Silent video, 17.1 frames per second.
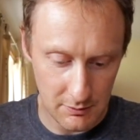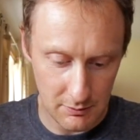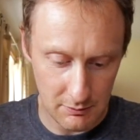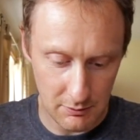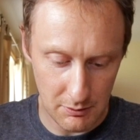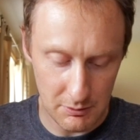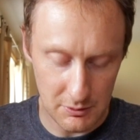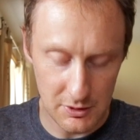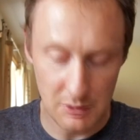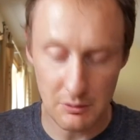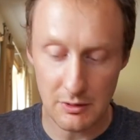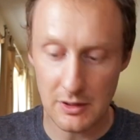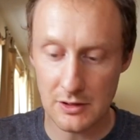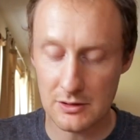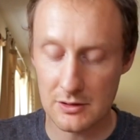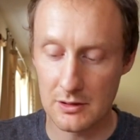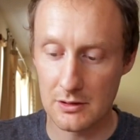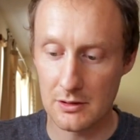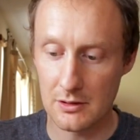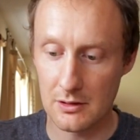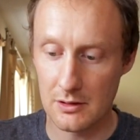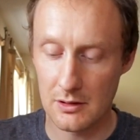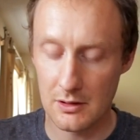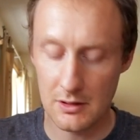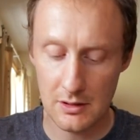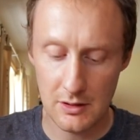what we used to do,
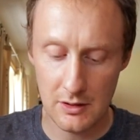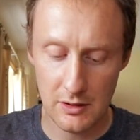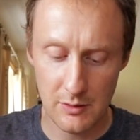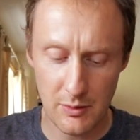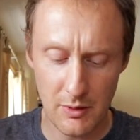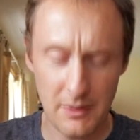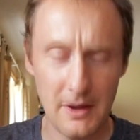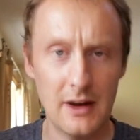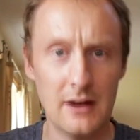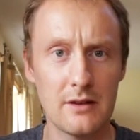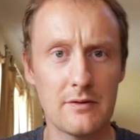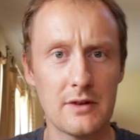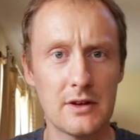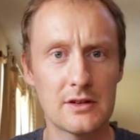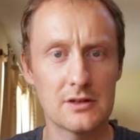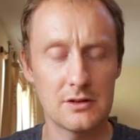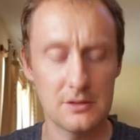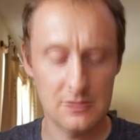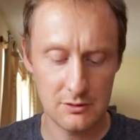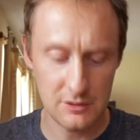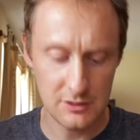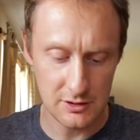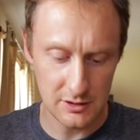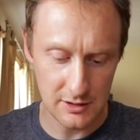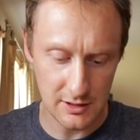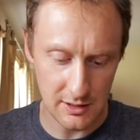you probably heard of this, is we
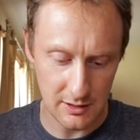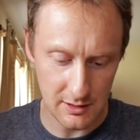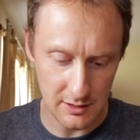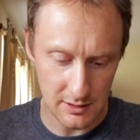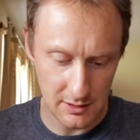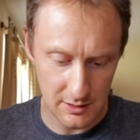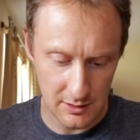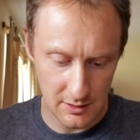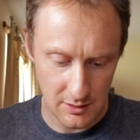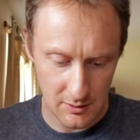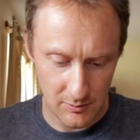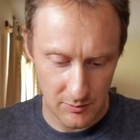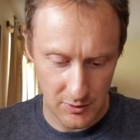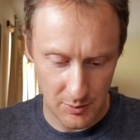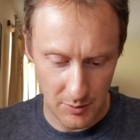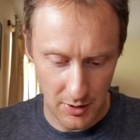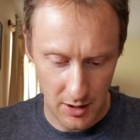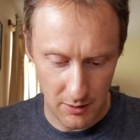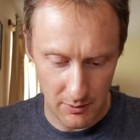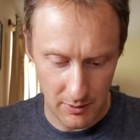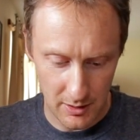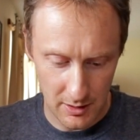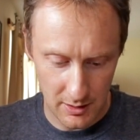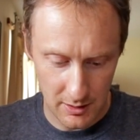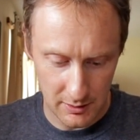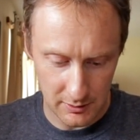used to take the
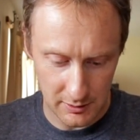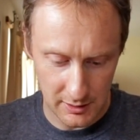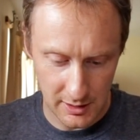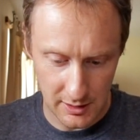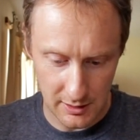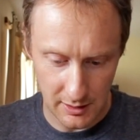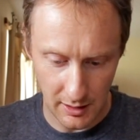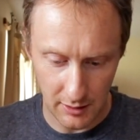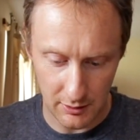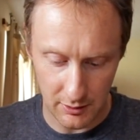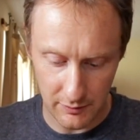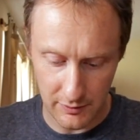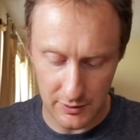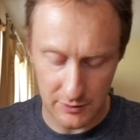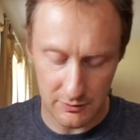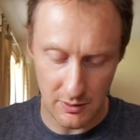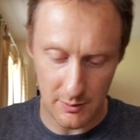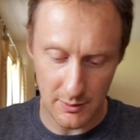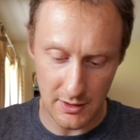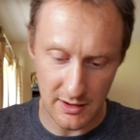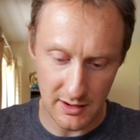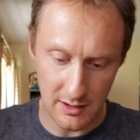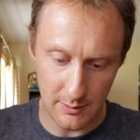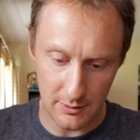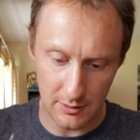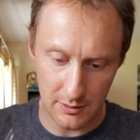power lead out of this ribbon
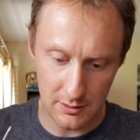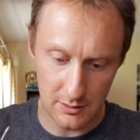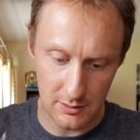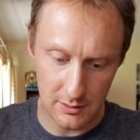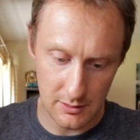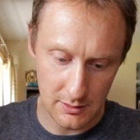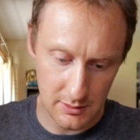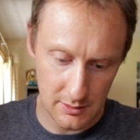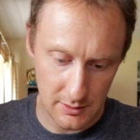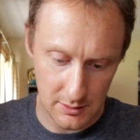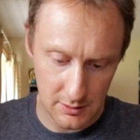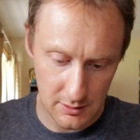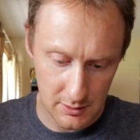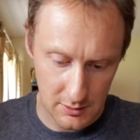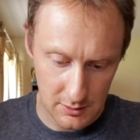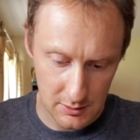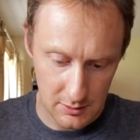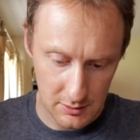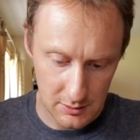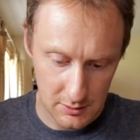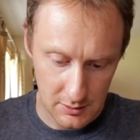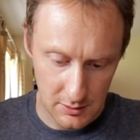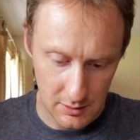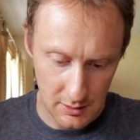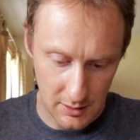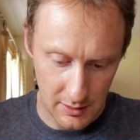cable,
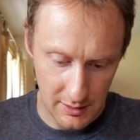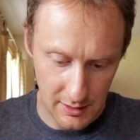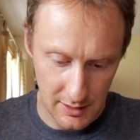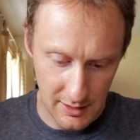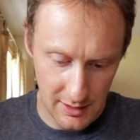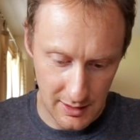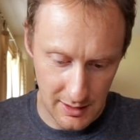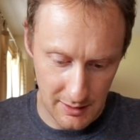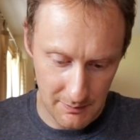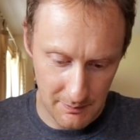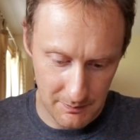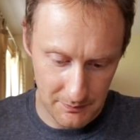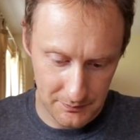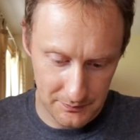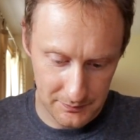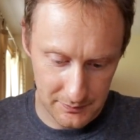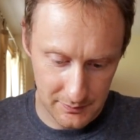then